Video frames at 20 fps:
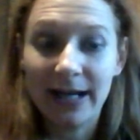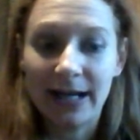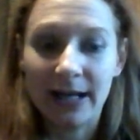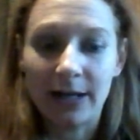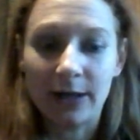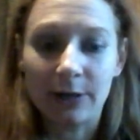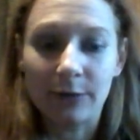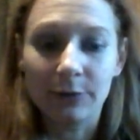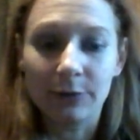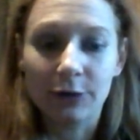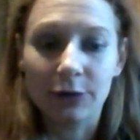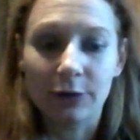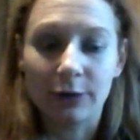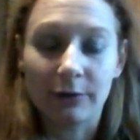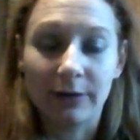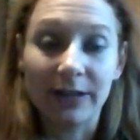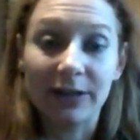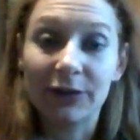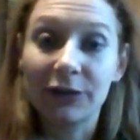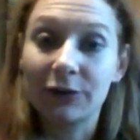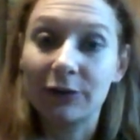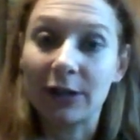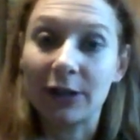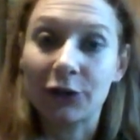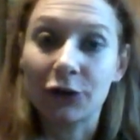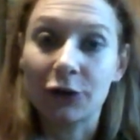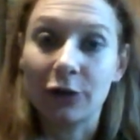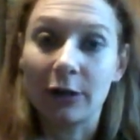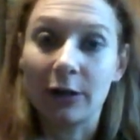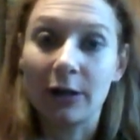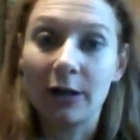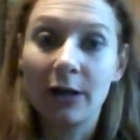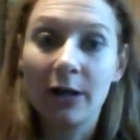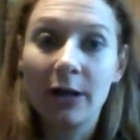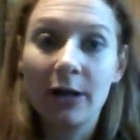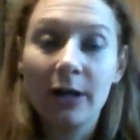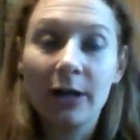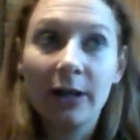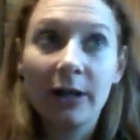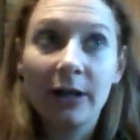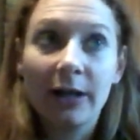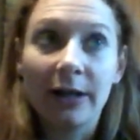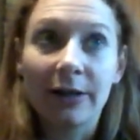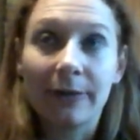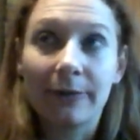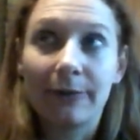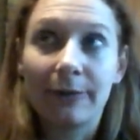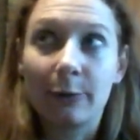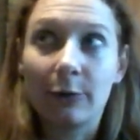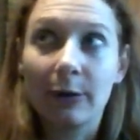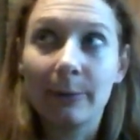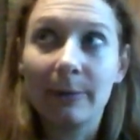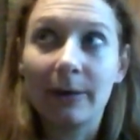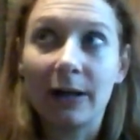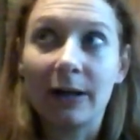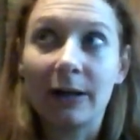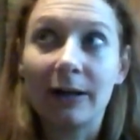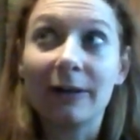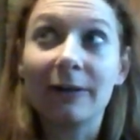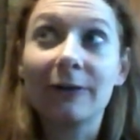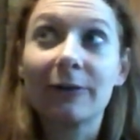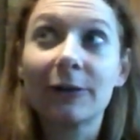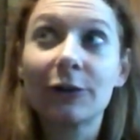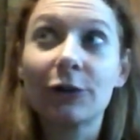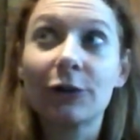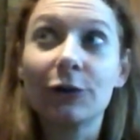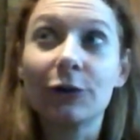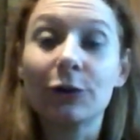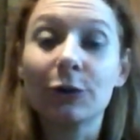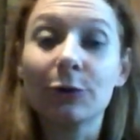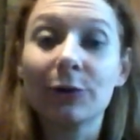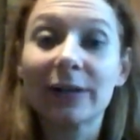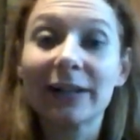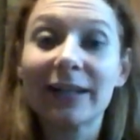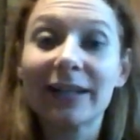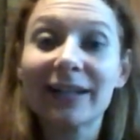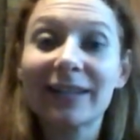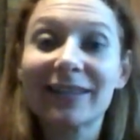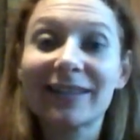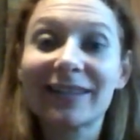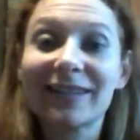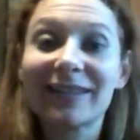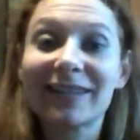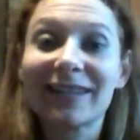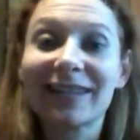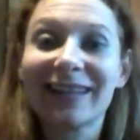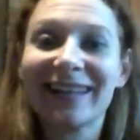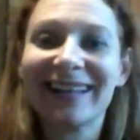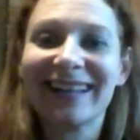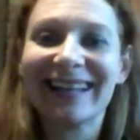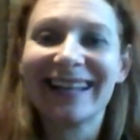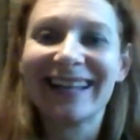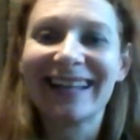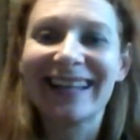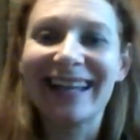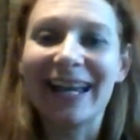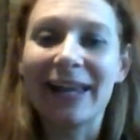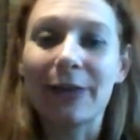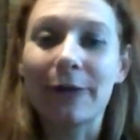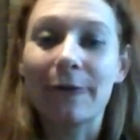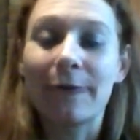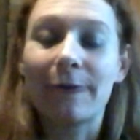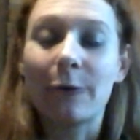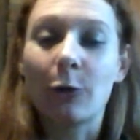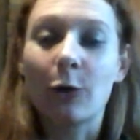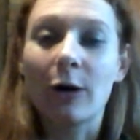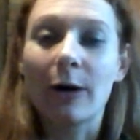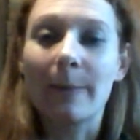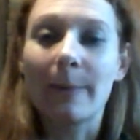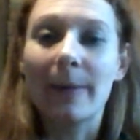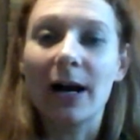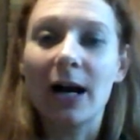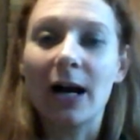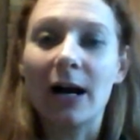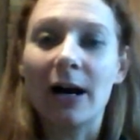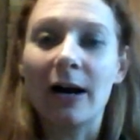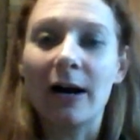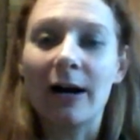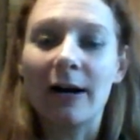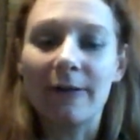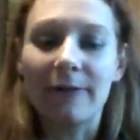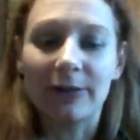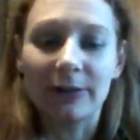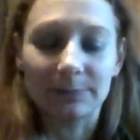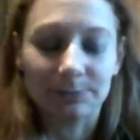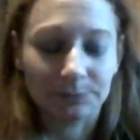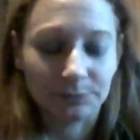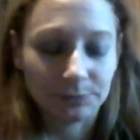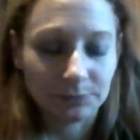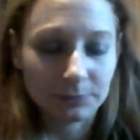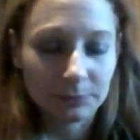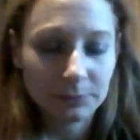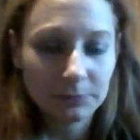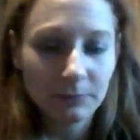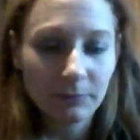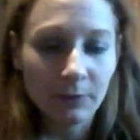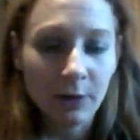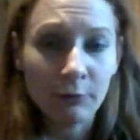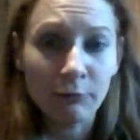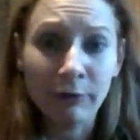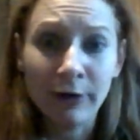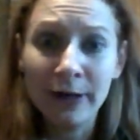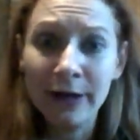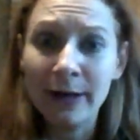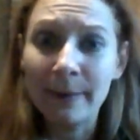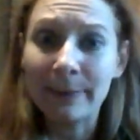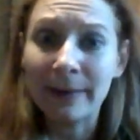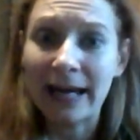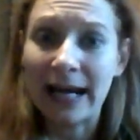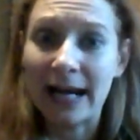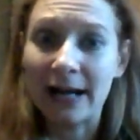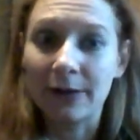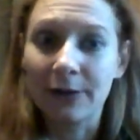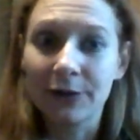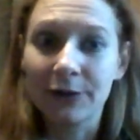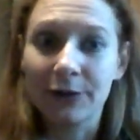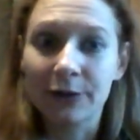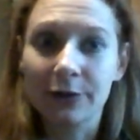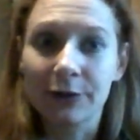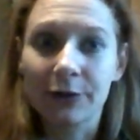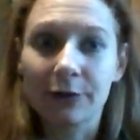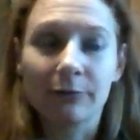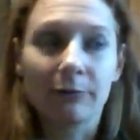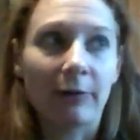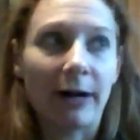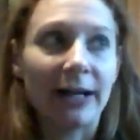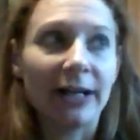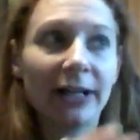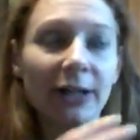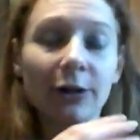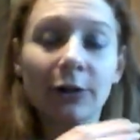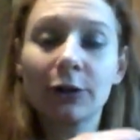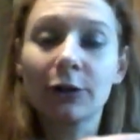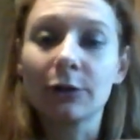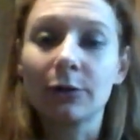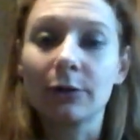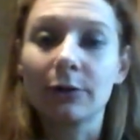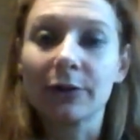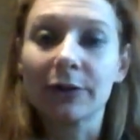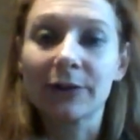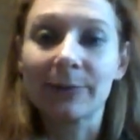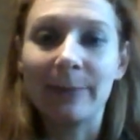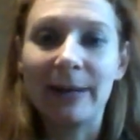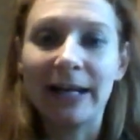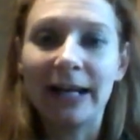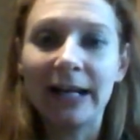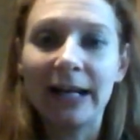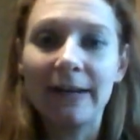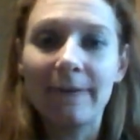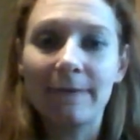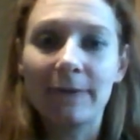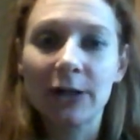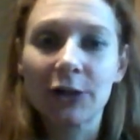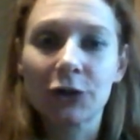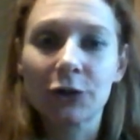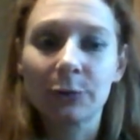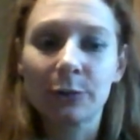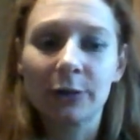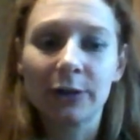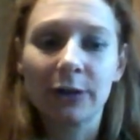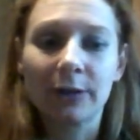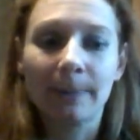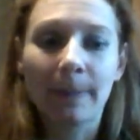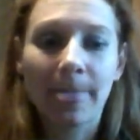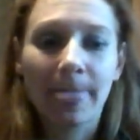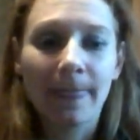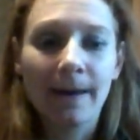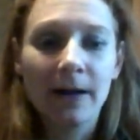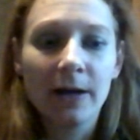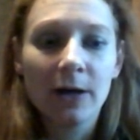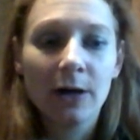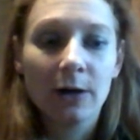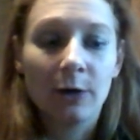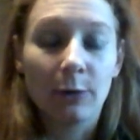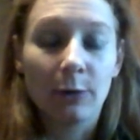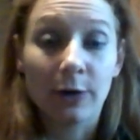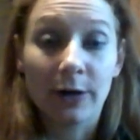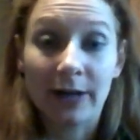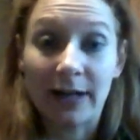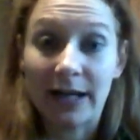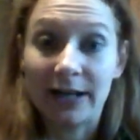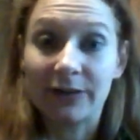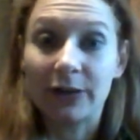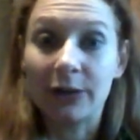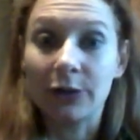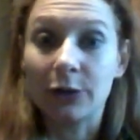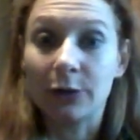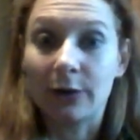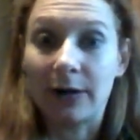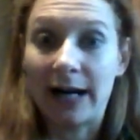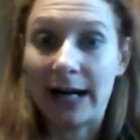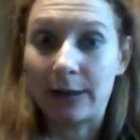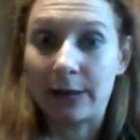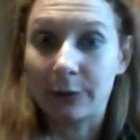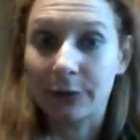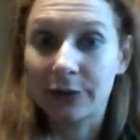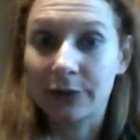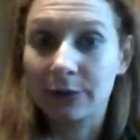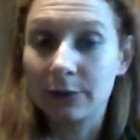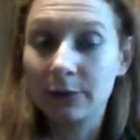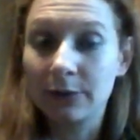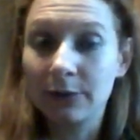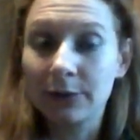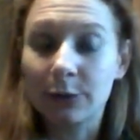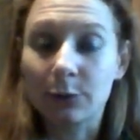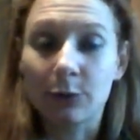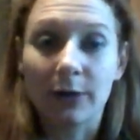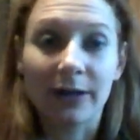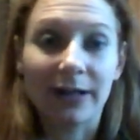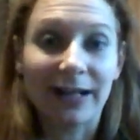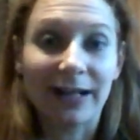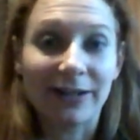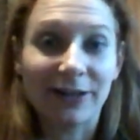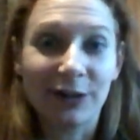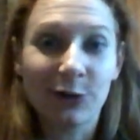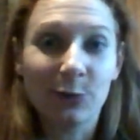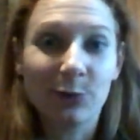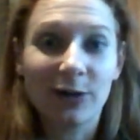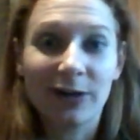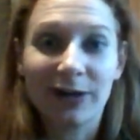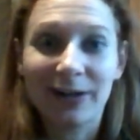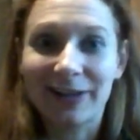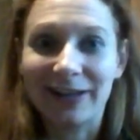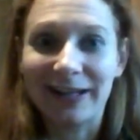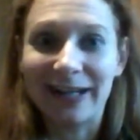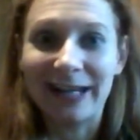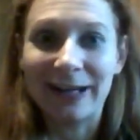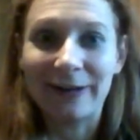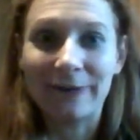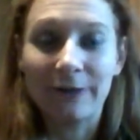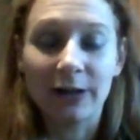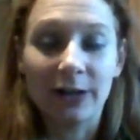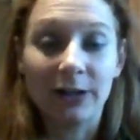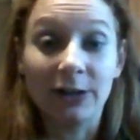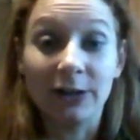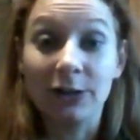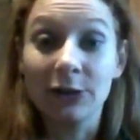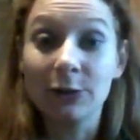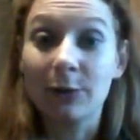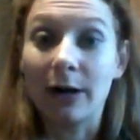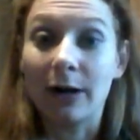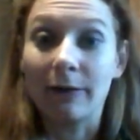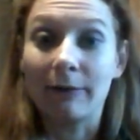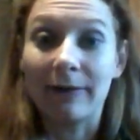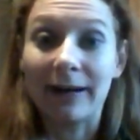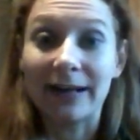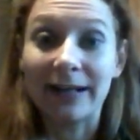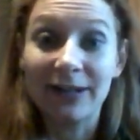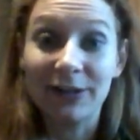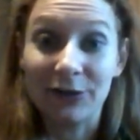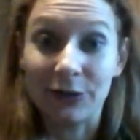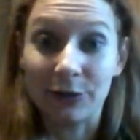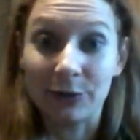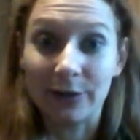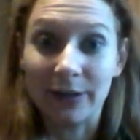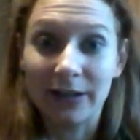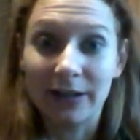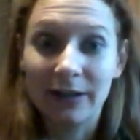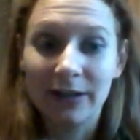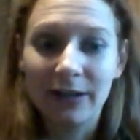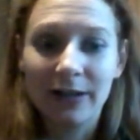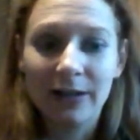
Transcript: now to create structure in the form of to do lists, in the form of written up calendars, writing your goals, making it visual, organizing your household, organizing your work life. You are ready to do it.